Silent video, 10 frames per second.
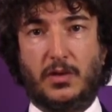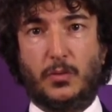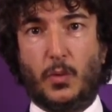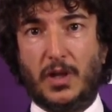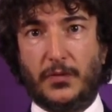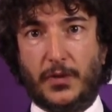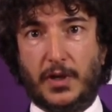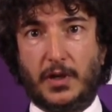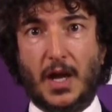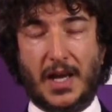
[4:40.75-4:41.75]

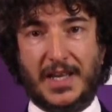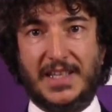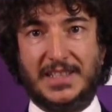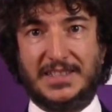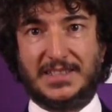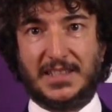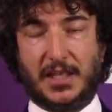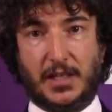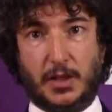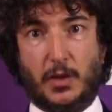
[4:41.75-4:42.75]
welfare is
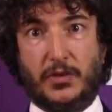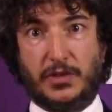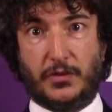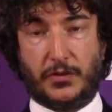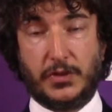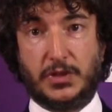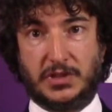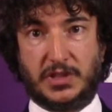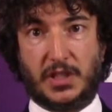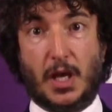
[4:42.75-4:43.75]
innovative
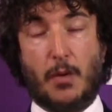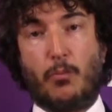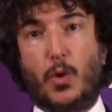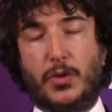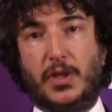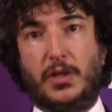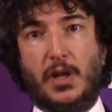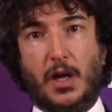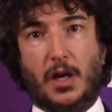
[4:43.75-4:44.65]
efficiency more than